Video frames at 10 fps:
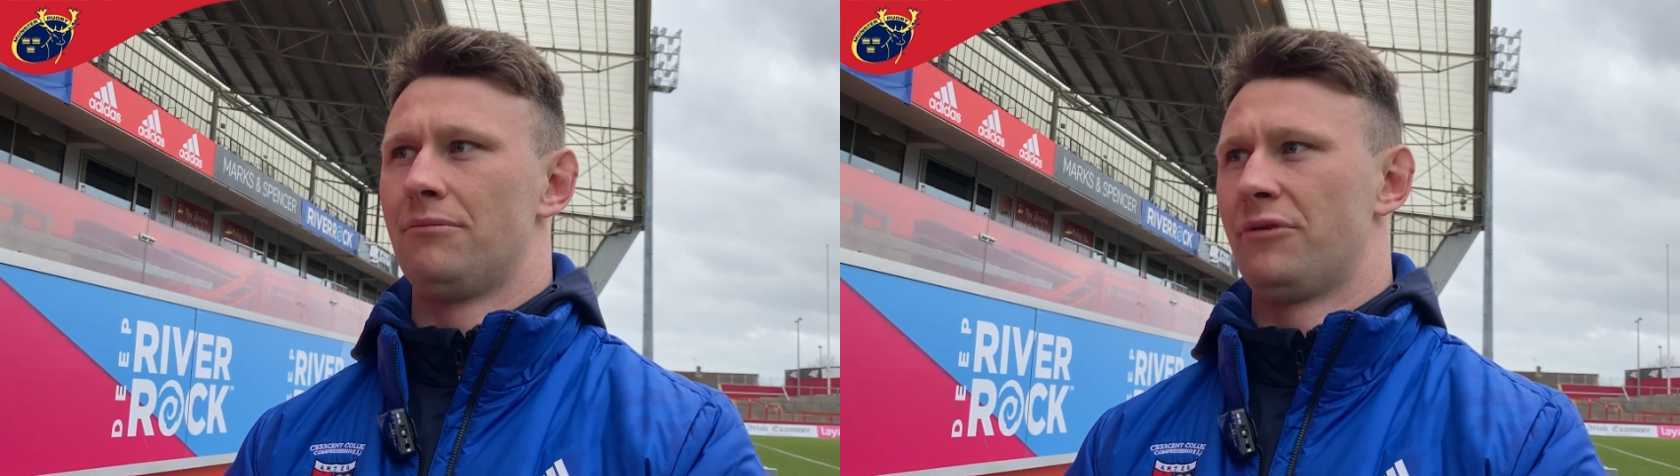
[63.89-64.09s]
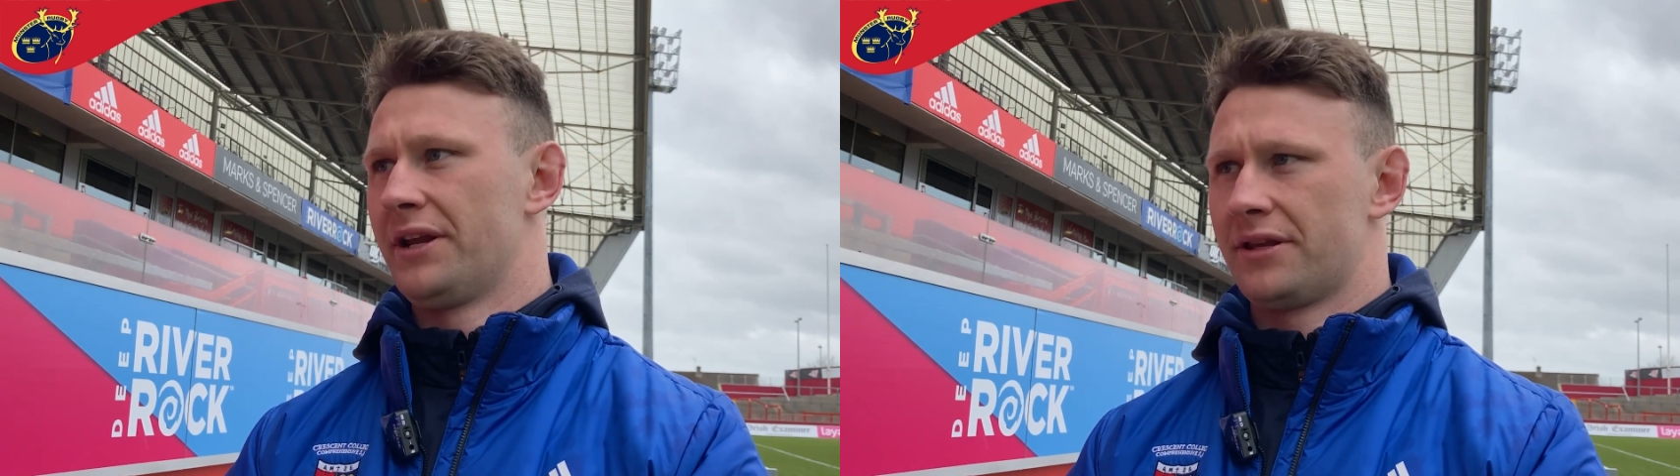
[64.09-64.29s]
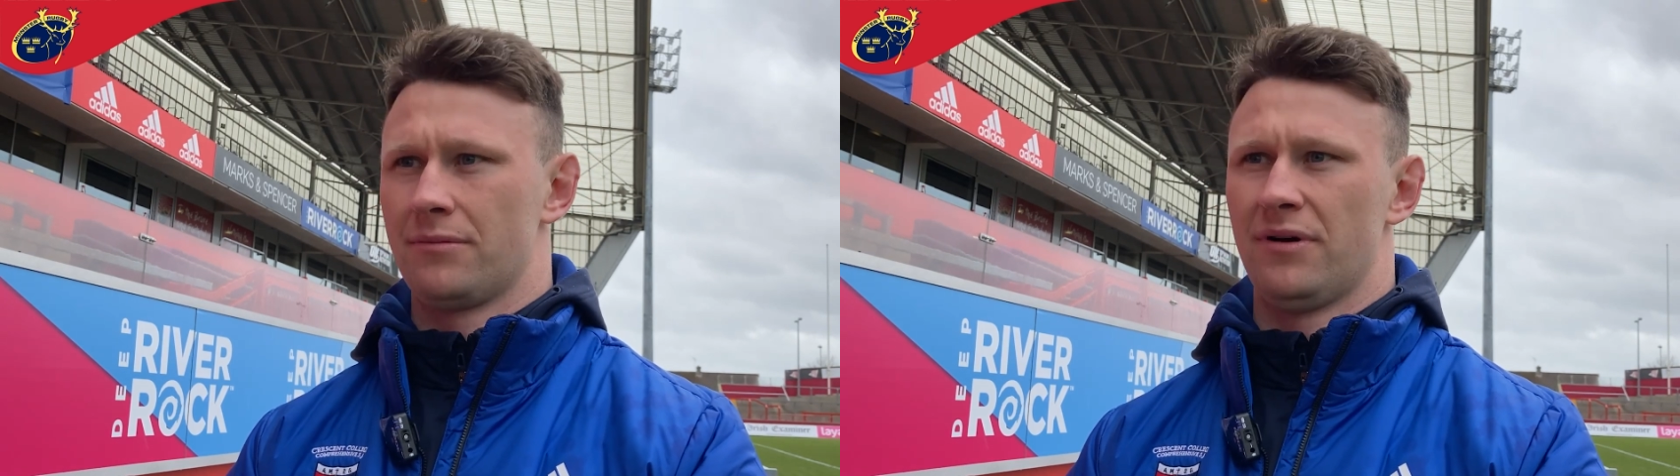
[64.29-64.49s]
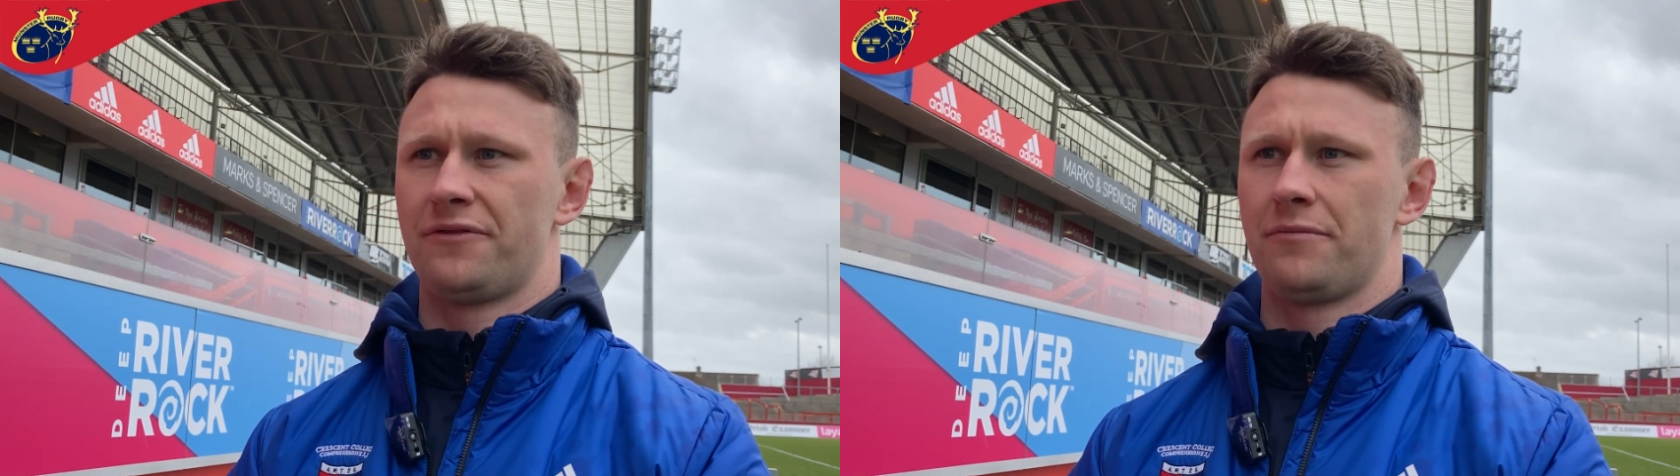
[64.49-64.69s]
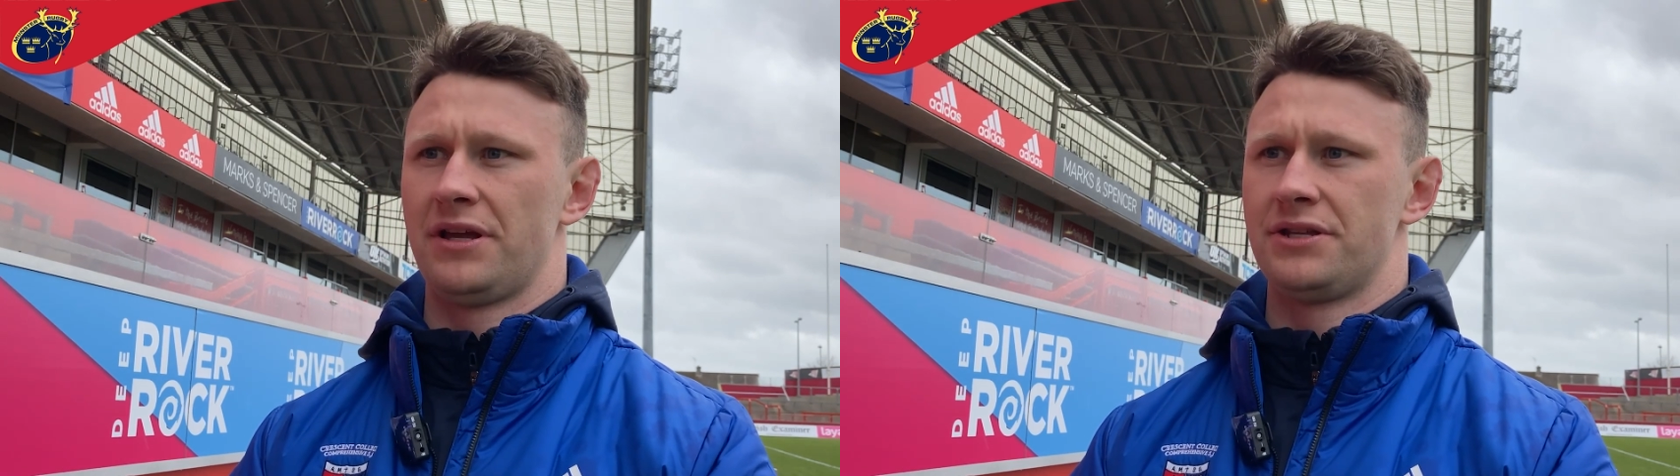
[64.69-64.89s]
ready to come
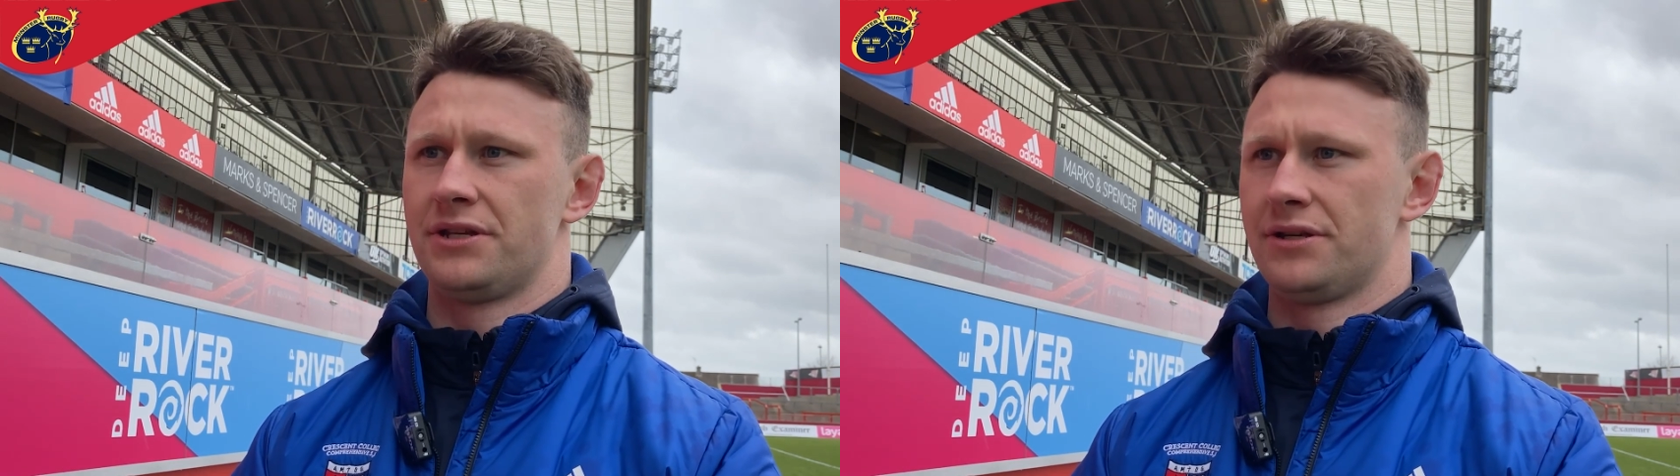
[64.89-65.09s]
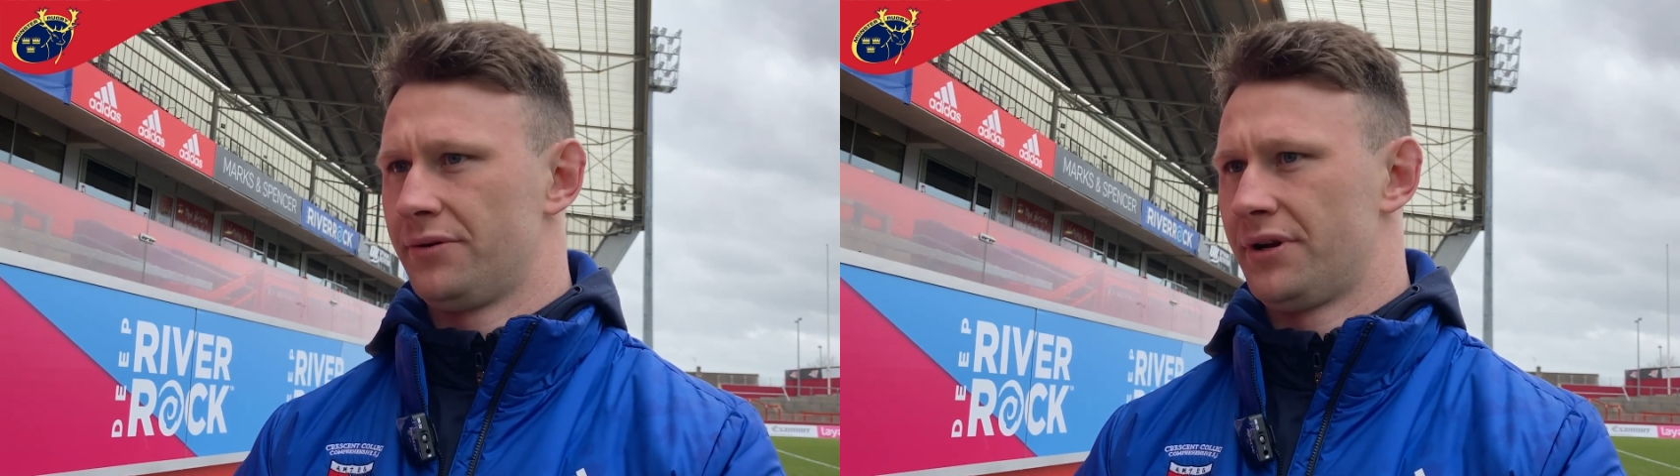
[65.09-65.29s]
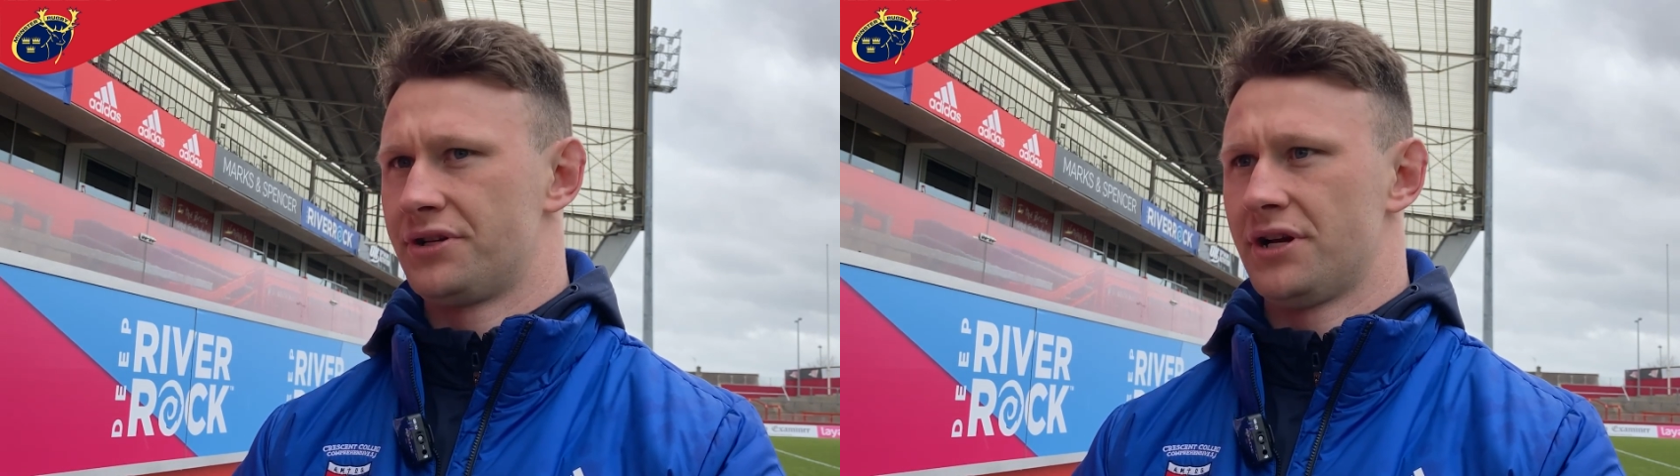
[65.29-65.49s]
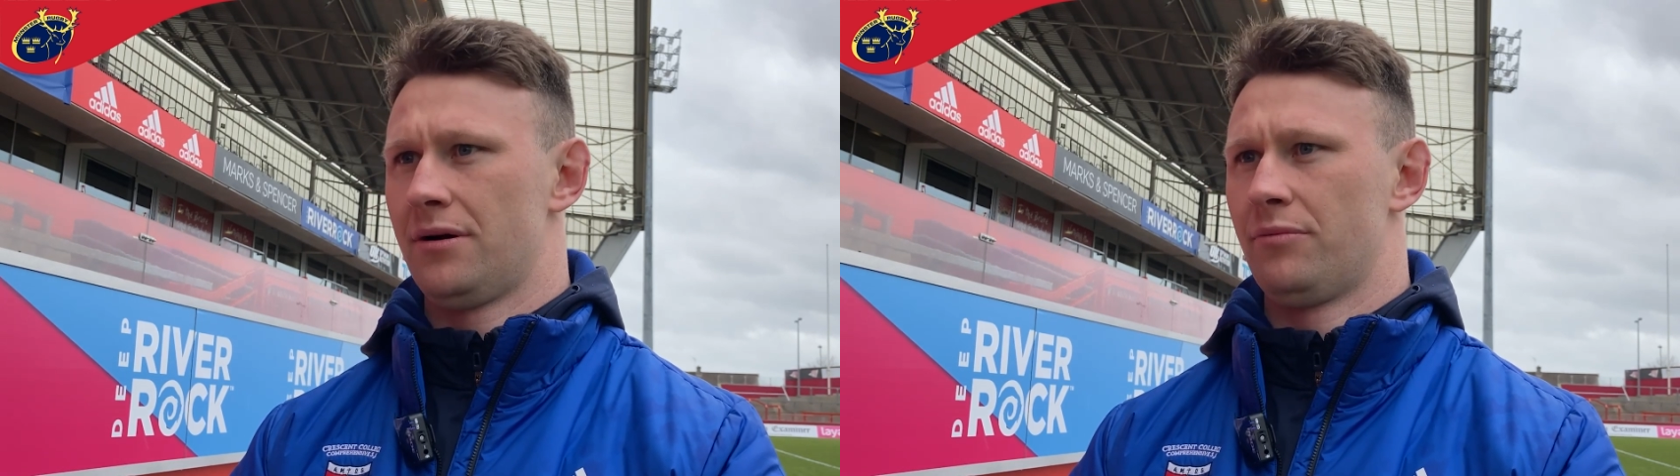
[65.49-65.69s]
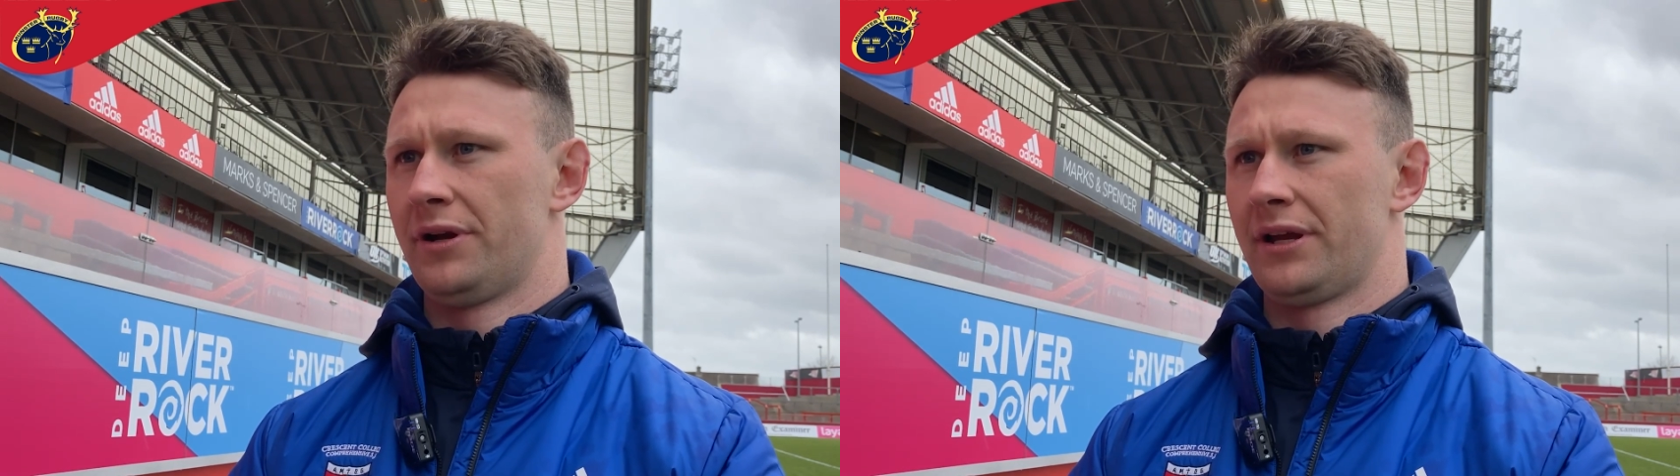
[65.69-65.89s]
off the bench and do their
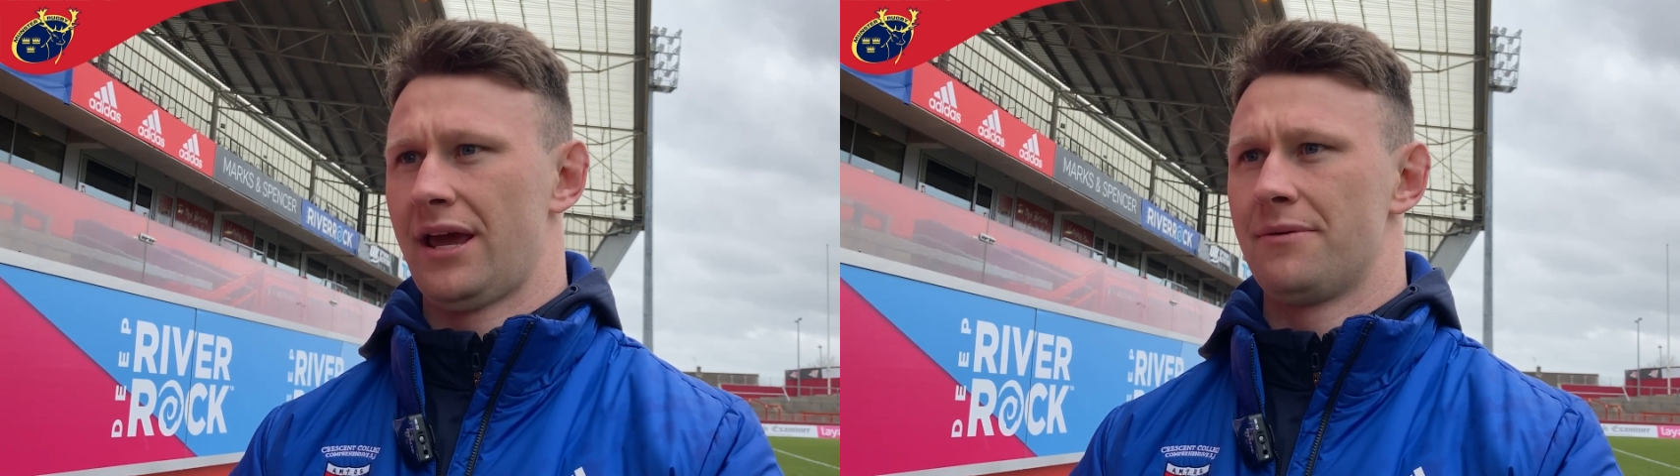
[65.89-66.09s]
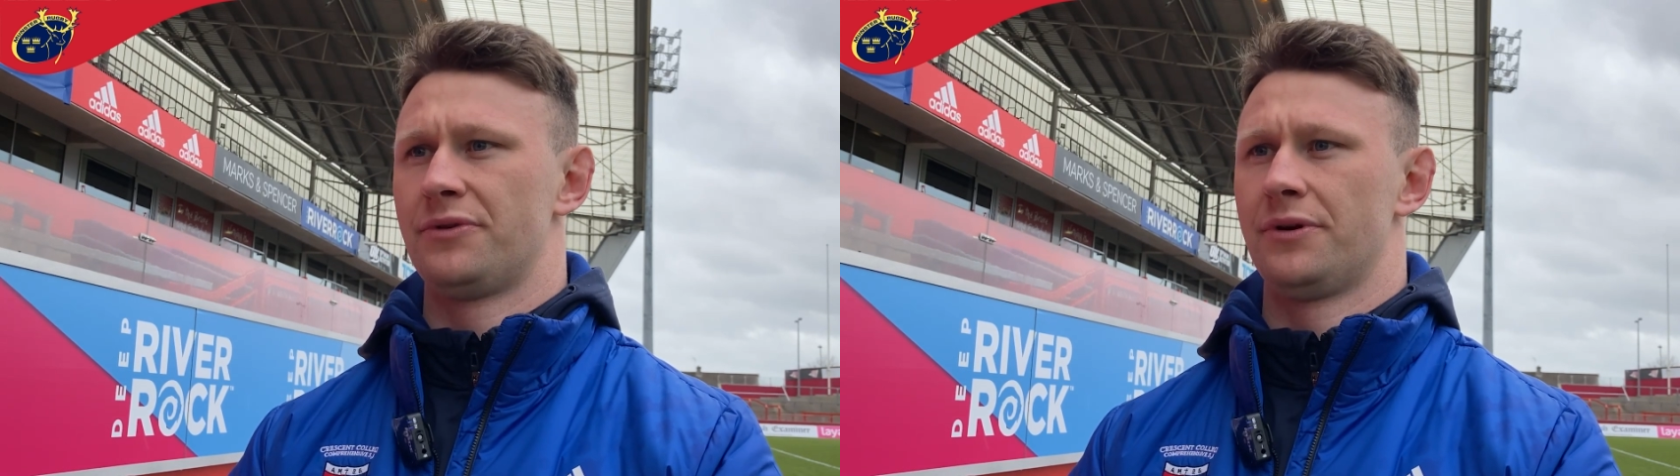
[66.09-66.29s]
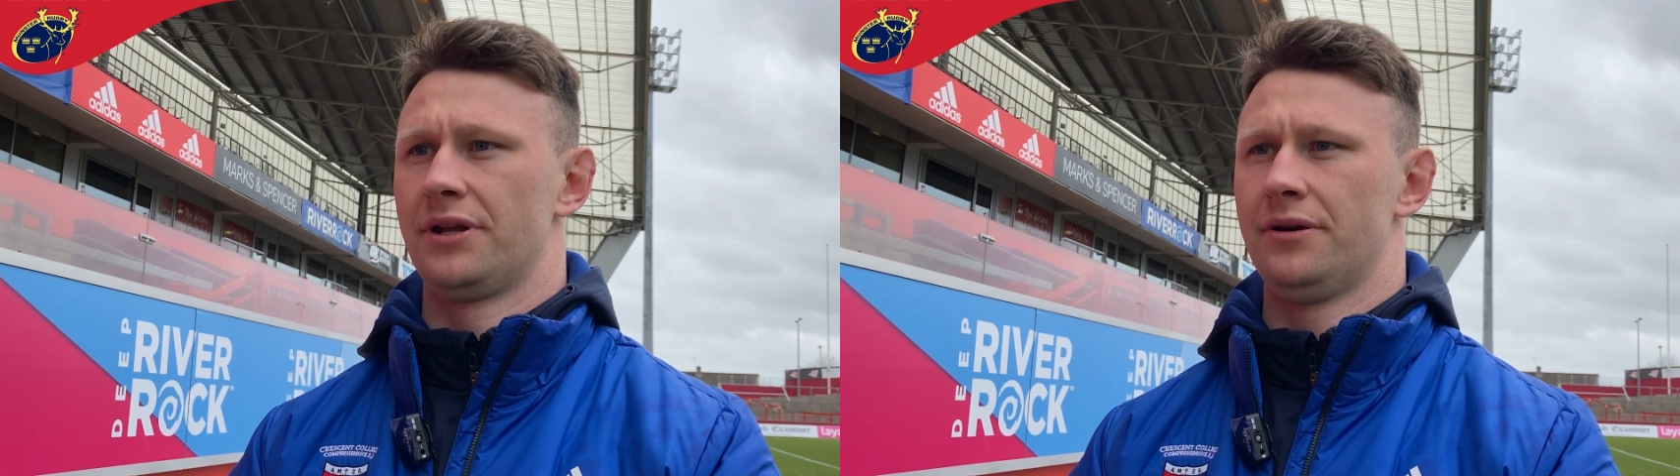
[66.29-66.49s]
job when it came to it, you